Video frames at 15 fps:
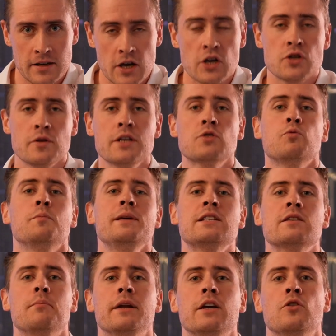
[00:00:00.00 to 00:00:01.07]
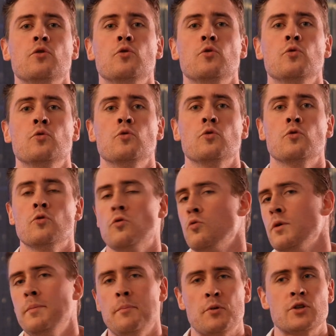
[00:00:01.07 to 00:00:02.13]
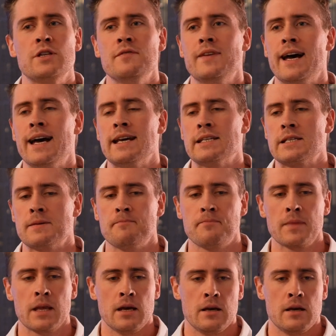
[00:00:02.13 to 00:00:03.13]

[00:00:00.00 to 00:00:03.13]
So this would be somebody who would be perceived as